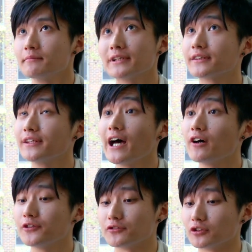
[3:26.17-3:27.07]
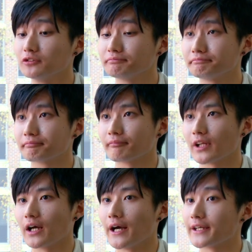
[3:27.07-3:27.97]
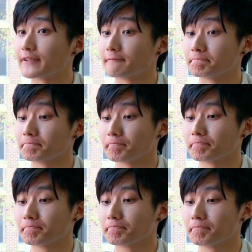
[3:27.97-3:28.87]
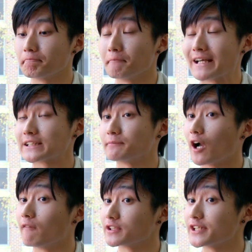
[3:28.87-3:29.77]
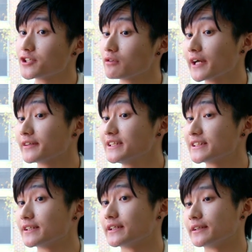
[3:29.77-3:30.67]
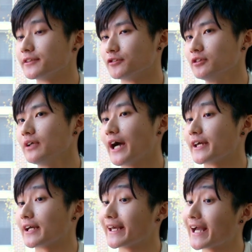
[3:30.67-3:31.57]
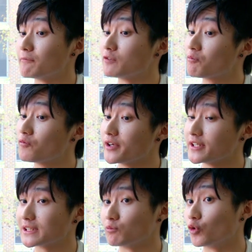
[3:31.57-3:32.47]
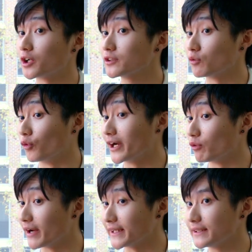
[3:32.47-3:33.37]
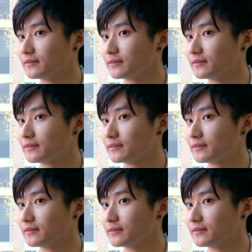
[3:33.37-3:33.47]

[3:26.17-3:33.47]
But now, you know, I can make some conversation like this and then, you know, I can come up with some word right away.